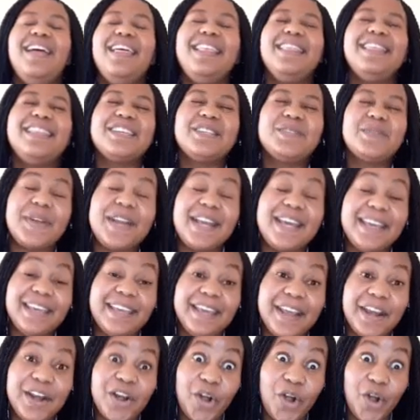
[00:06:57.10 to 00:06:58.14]
This one I
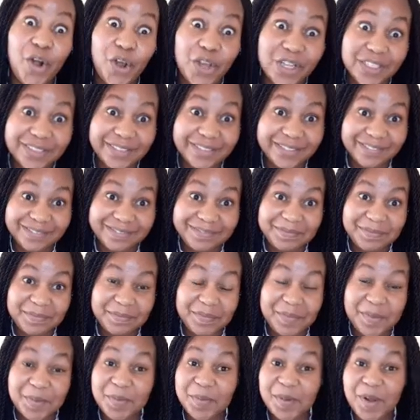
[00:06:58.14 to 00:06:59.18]
get a lot.
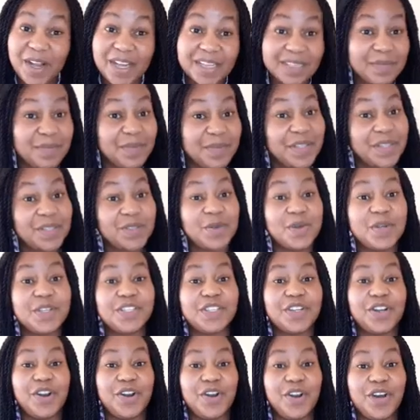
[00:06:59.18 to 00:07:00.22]
People ask me this
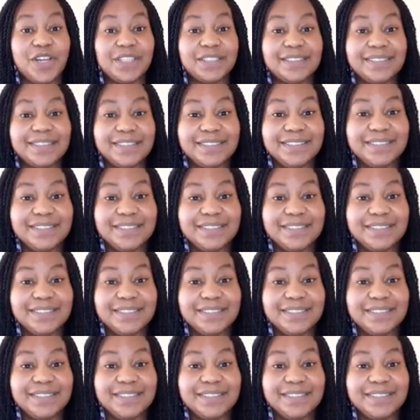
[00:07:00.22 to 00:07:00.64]
question a lot.